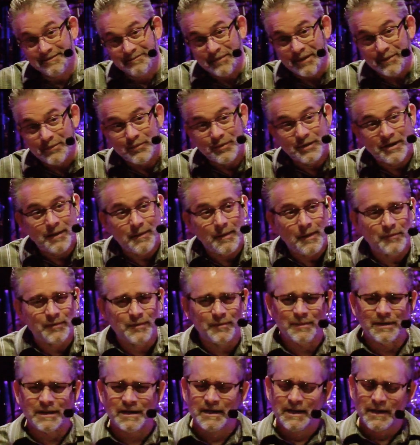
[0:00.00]
People would come up
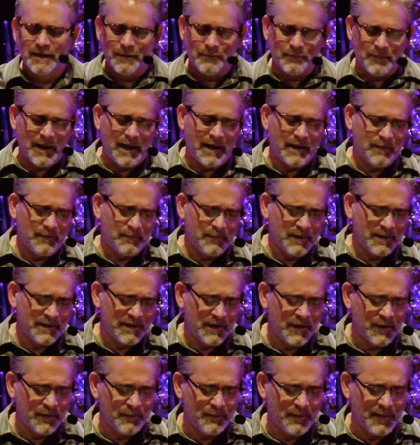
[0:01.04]
to me, my
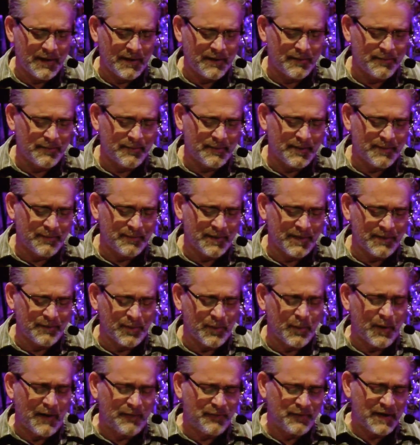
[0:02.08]

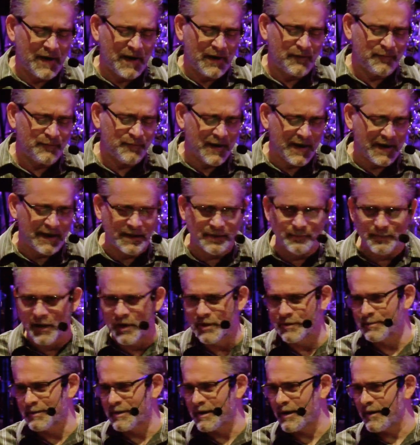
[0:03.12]
wife and I are fighting, my
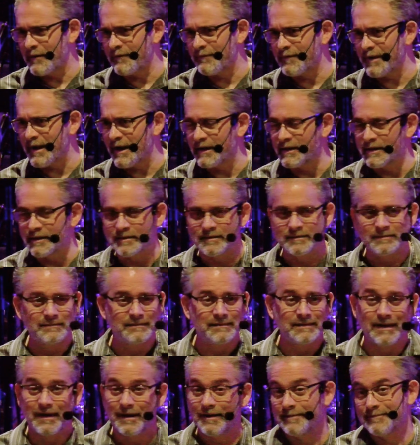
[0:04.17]
husband and I are fighting.
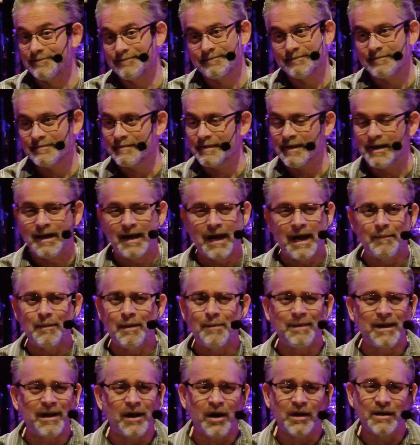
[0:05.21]
I'm
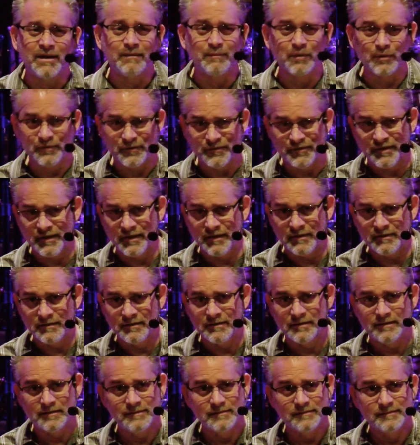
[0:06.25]
on my honeymoon still.
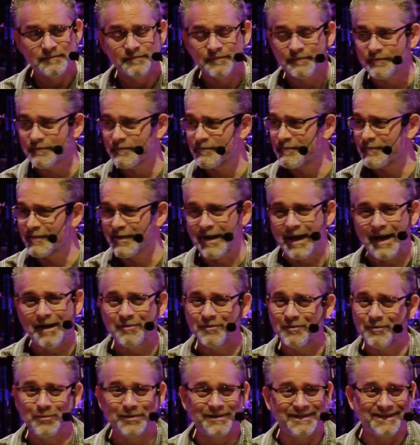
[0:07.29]
I
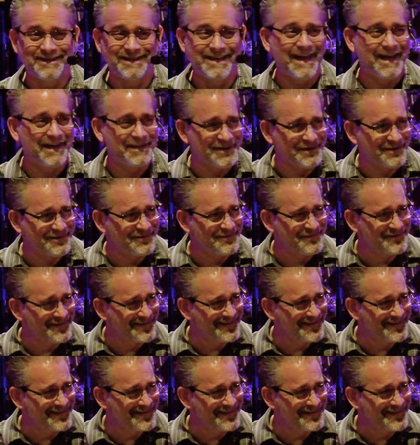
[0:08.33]
don't know what to tell you.